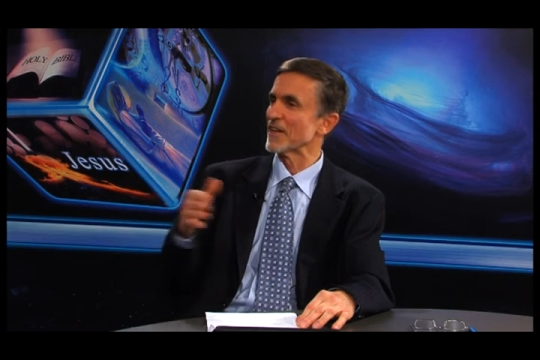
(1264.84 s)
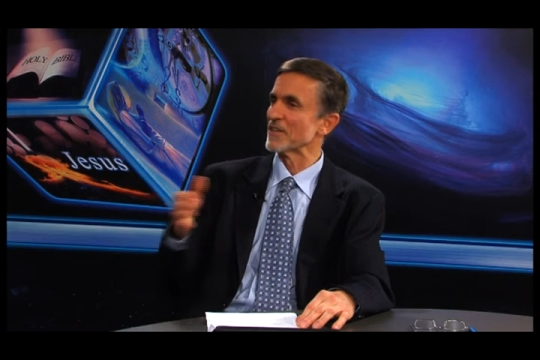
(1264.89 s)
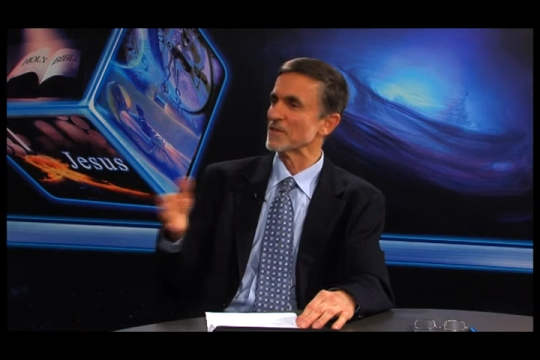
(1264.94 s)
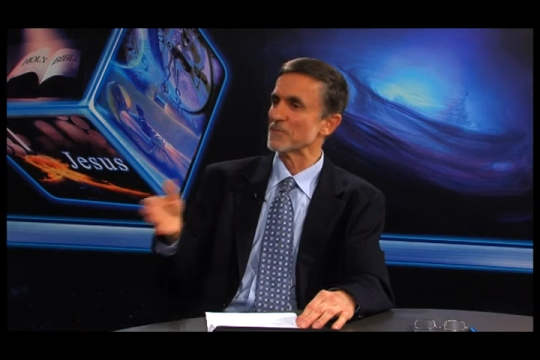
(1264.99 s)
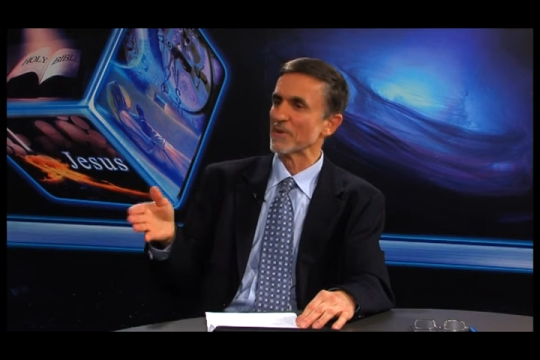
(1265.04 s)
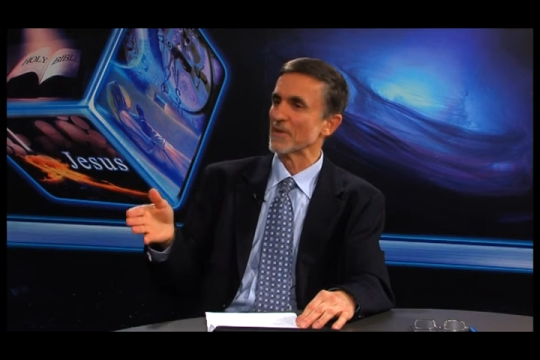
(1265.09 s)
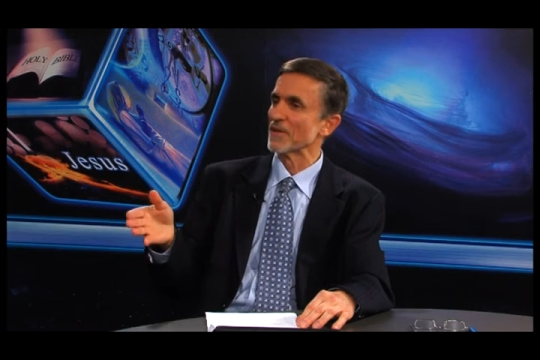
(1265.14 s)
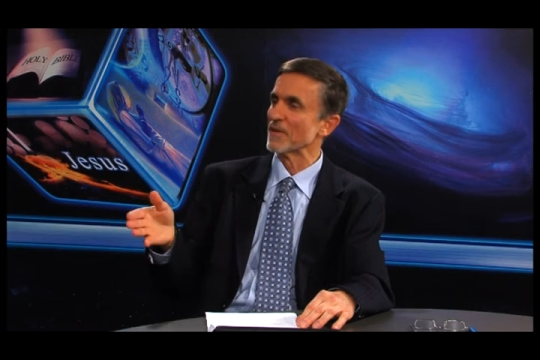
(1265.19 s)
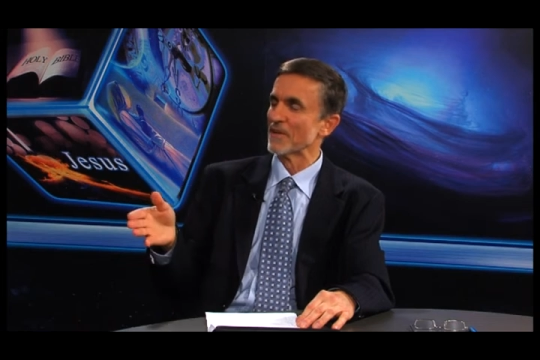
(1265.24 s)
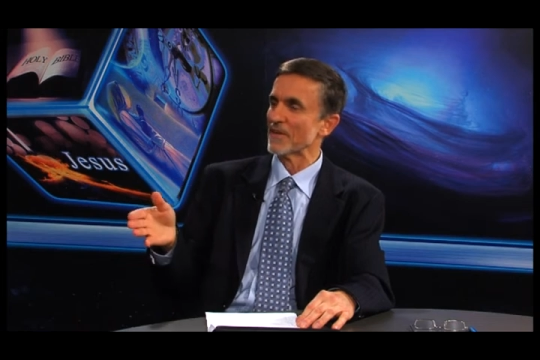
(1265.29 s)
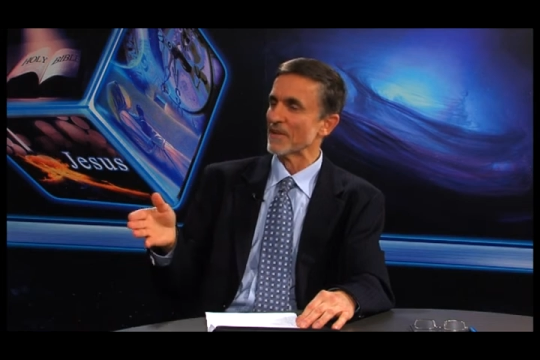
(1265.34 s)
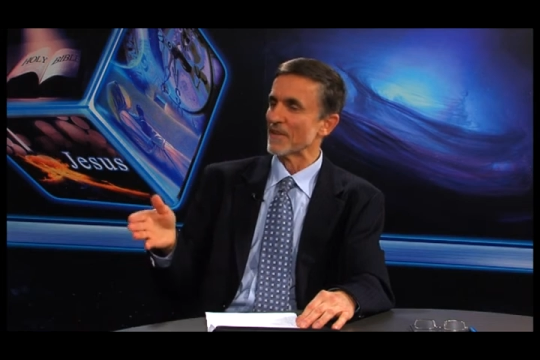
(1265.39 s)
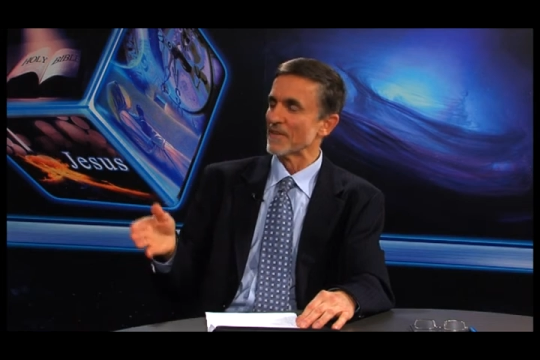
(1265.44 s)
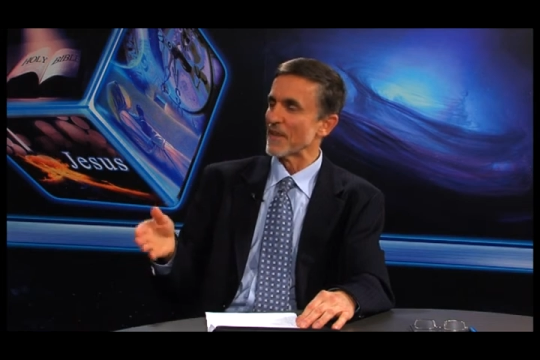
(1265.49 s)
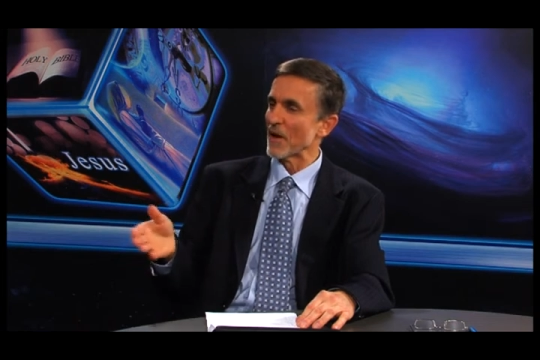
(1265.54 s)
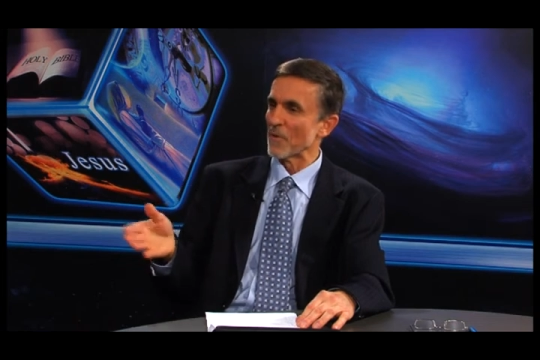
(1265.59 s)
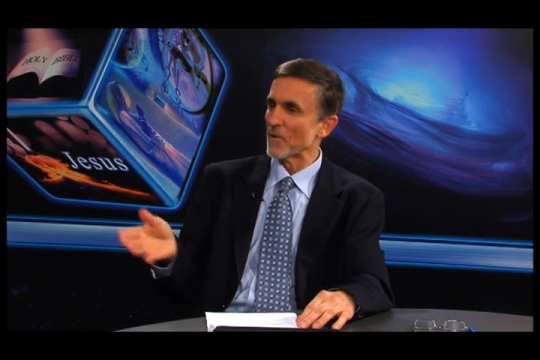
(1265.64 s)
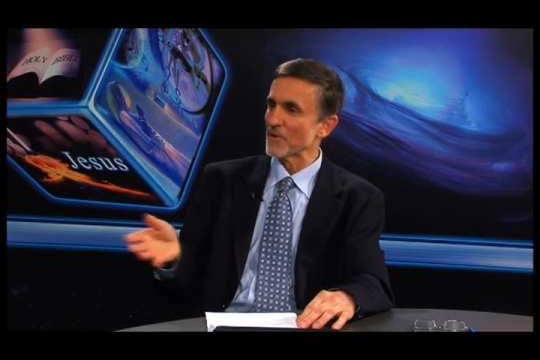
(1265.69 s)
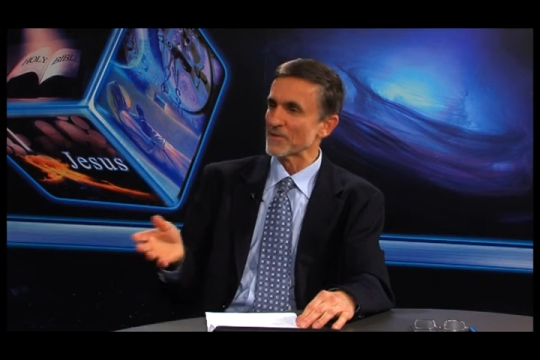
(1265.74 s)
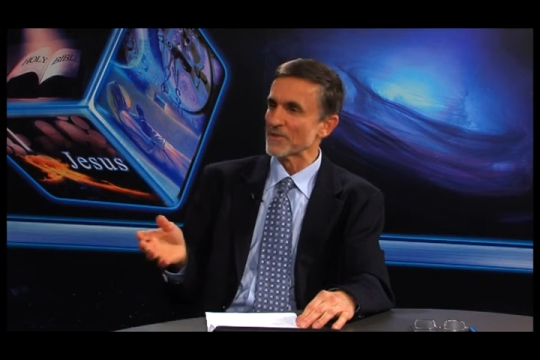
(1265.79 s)
but
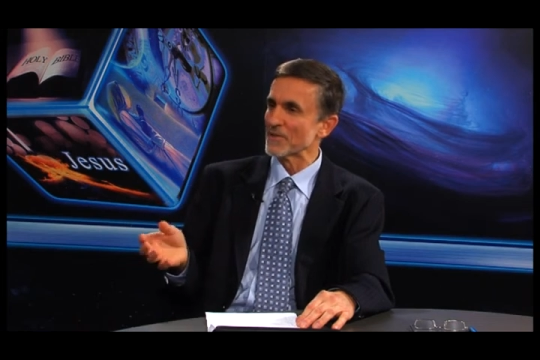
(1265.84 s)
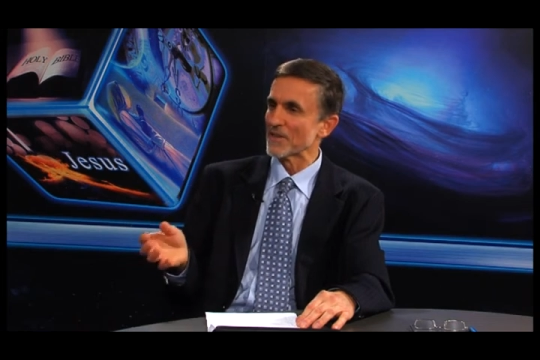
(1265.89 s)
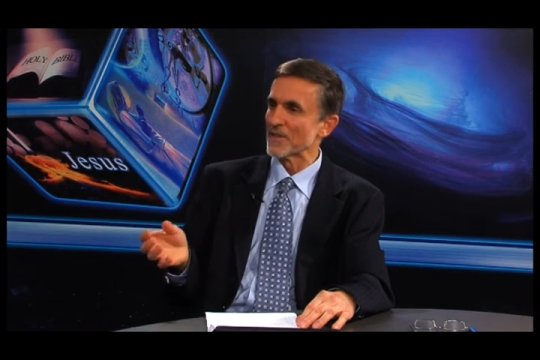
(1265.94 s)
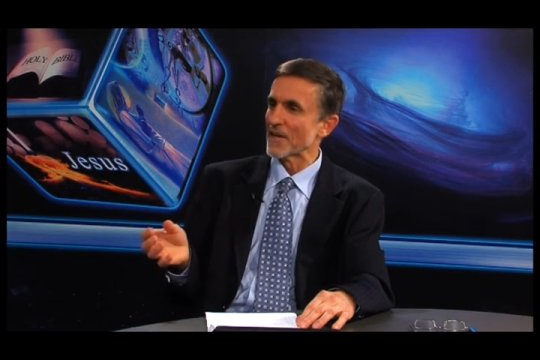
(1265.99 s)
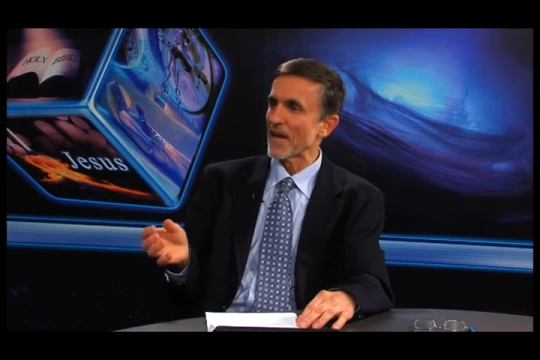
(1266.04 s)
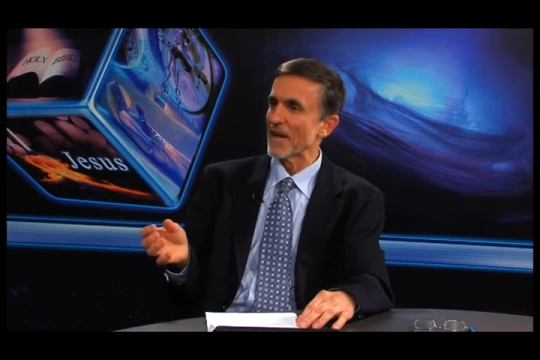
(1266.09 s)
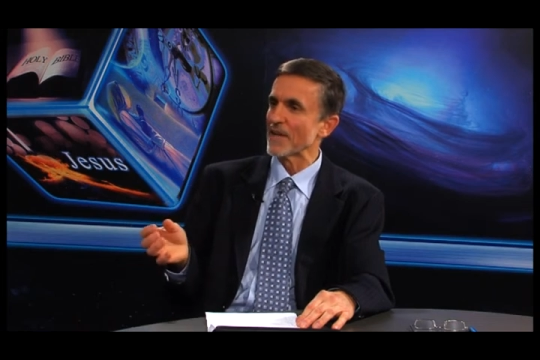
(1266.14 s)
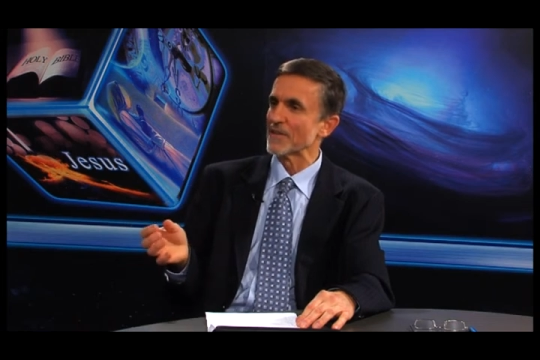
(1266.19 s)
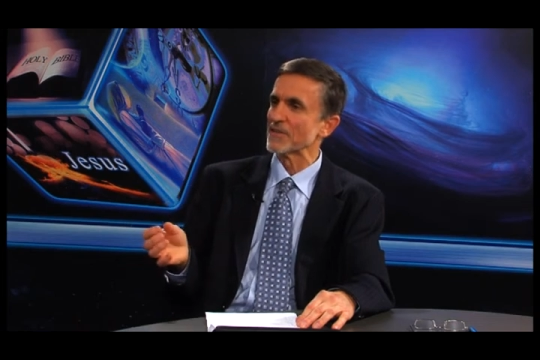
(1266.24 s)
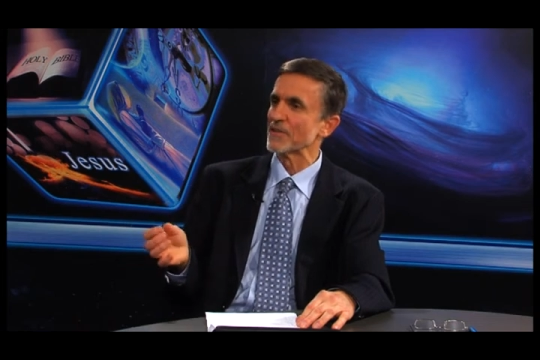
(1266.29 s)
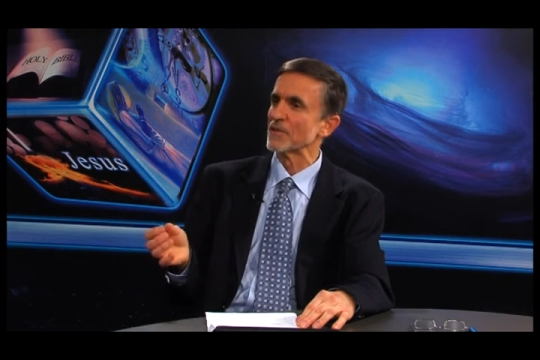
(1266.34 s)
that wasn't the case.